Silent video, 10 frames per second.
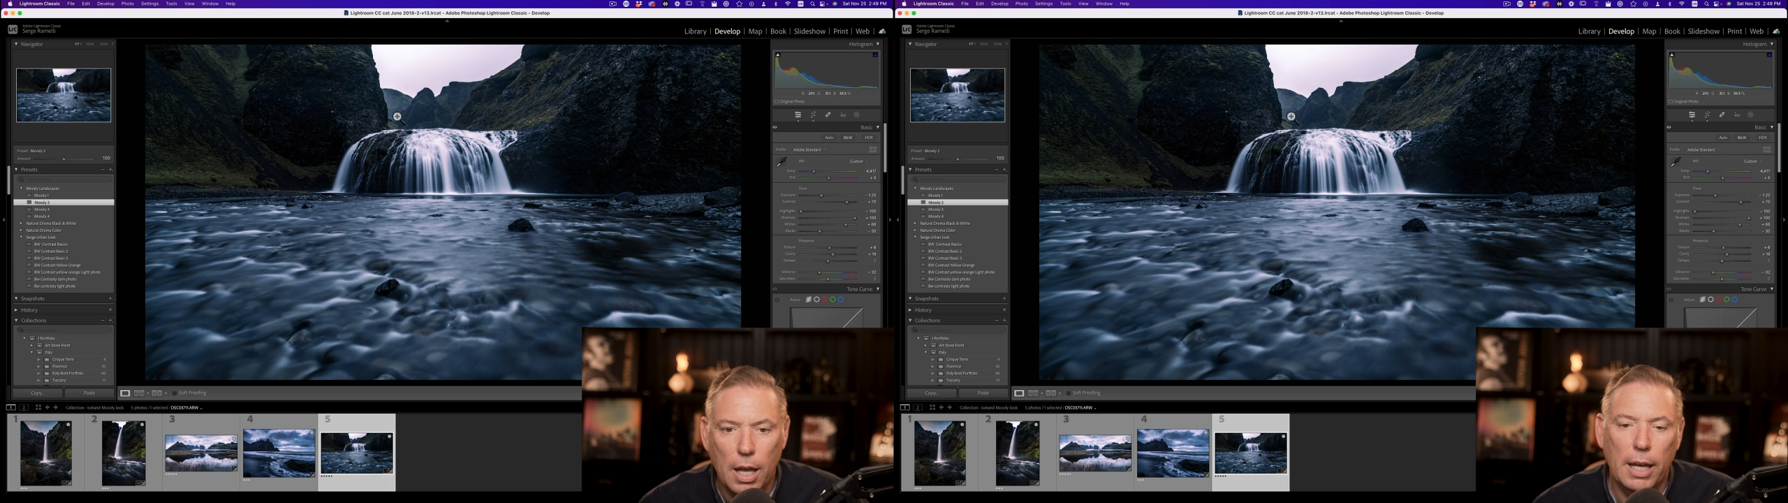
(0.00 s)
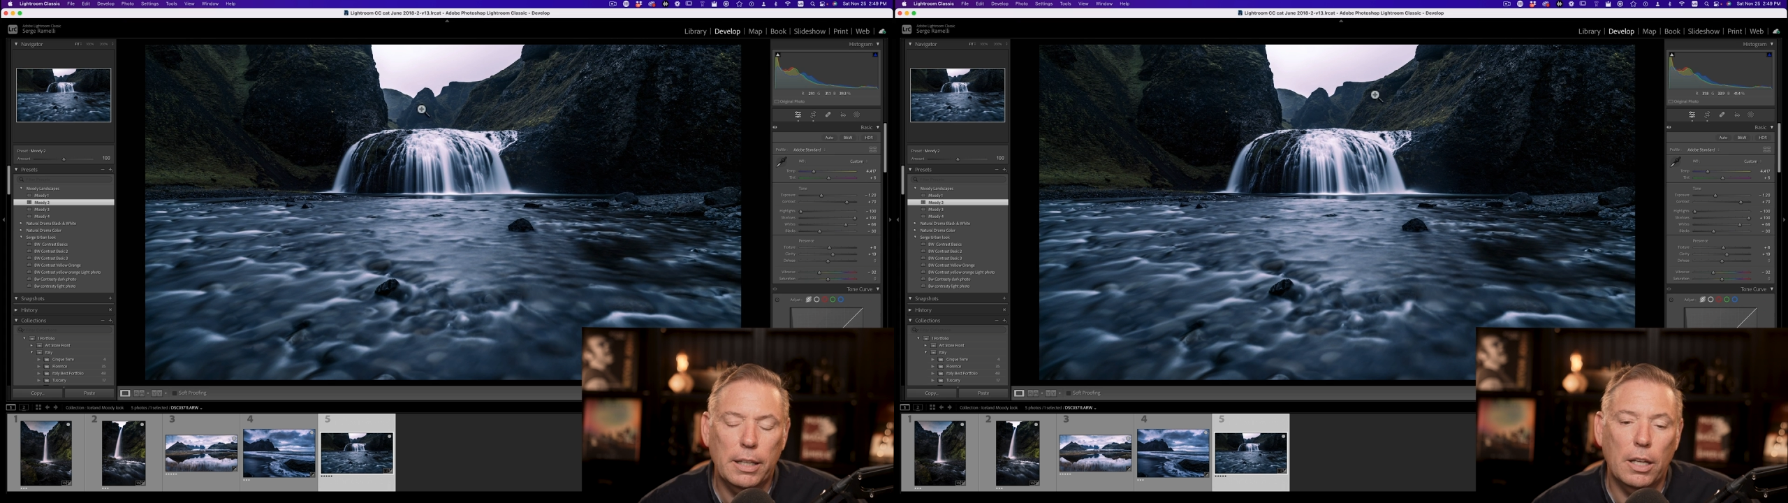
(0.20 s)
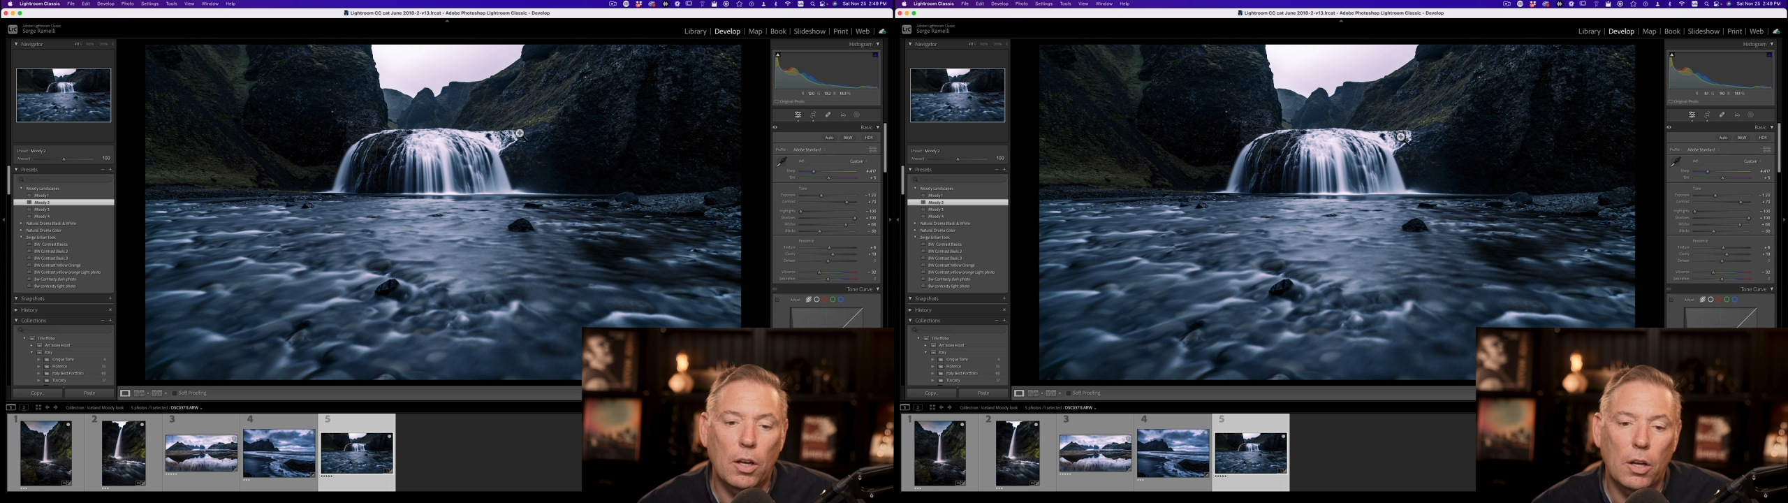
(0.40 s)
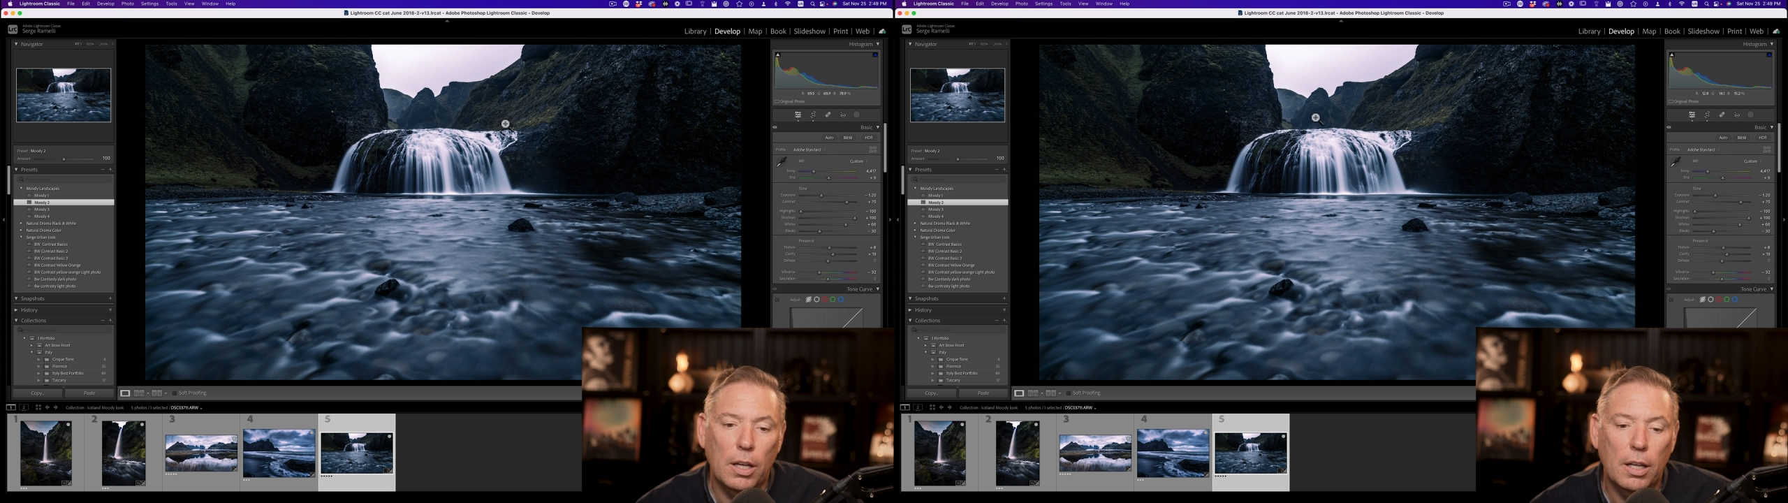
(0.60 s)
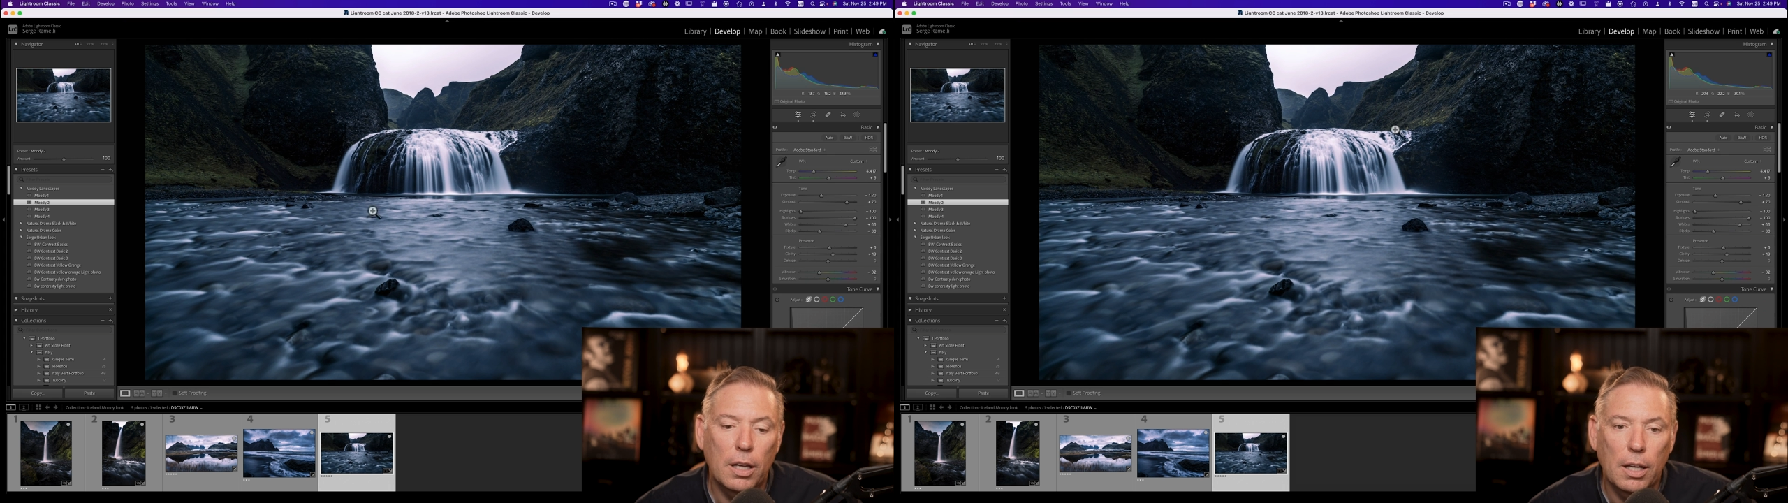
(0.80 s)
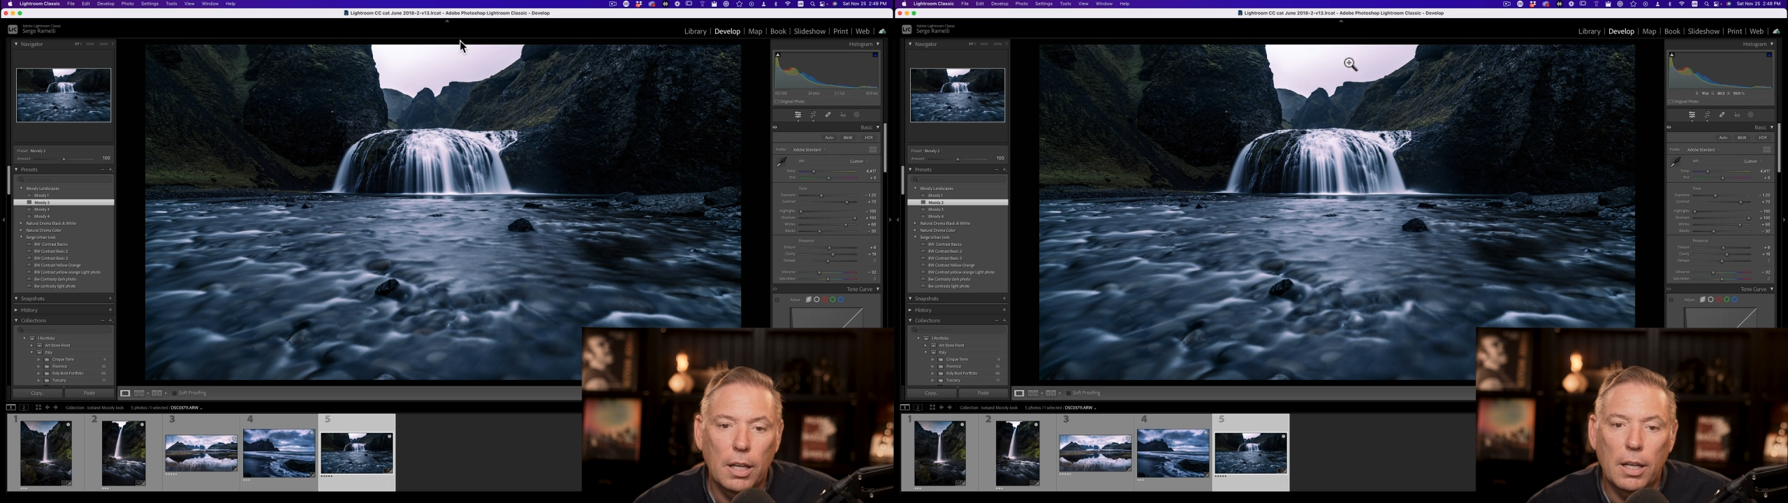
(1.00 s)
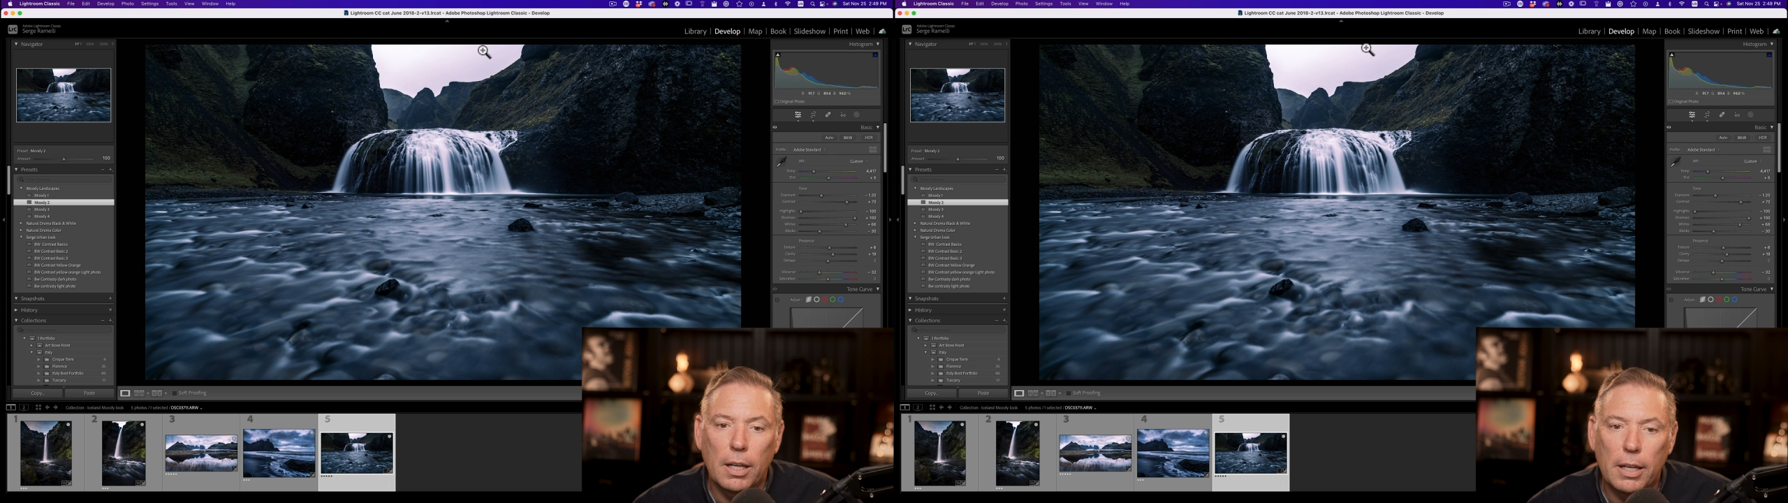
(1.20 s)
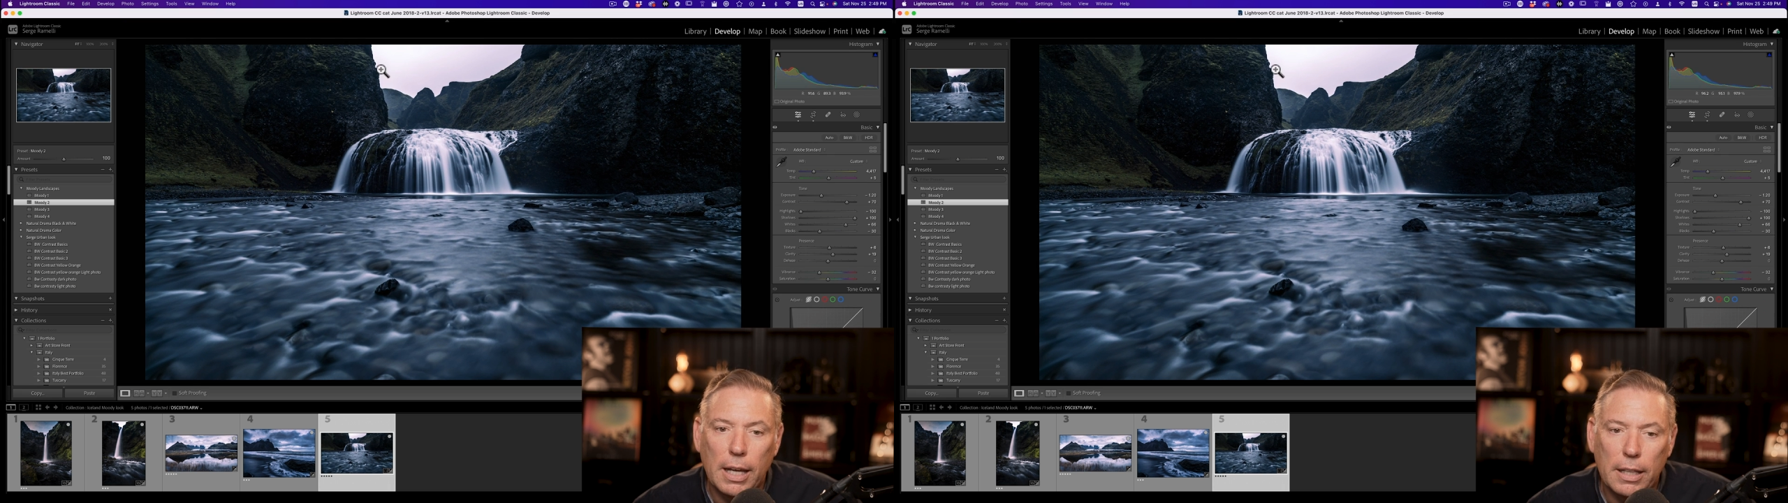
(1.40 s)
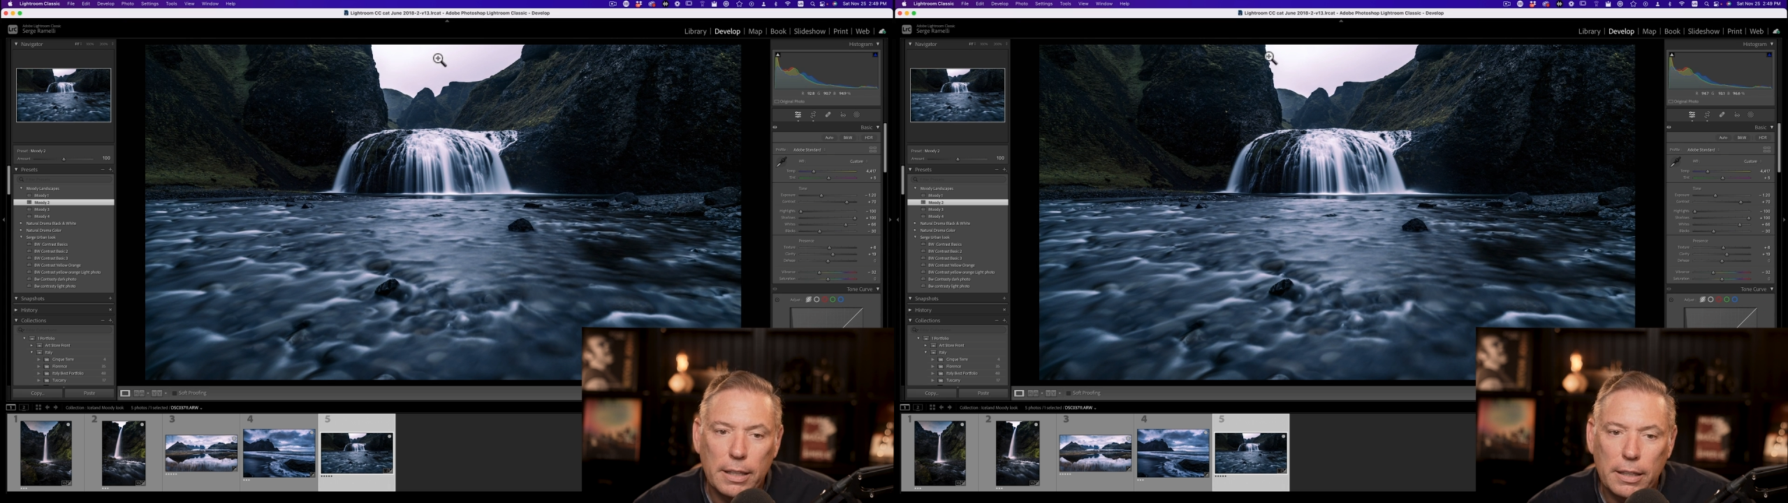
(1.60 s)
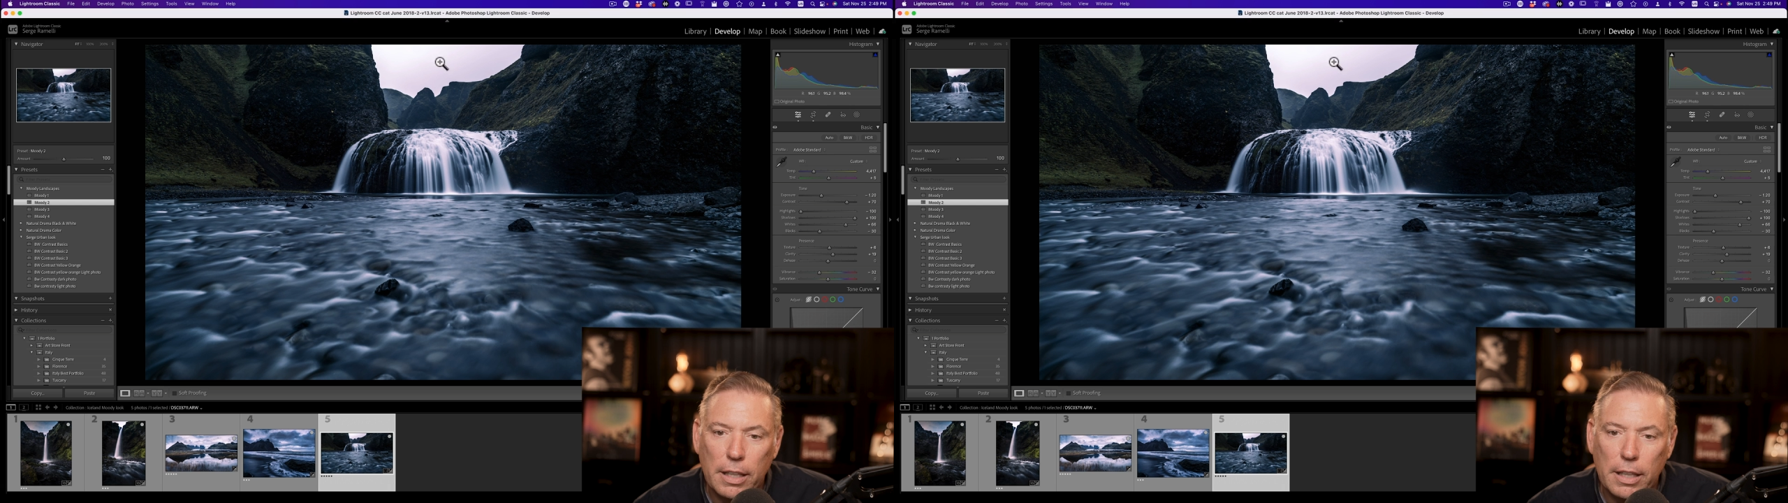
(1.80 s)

And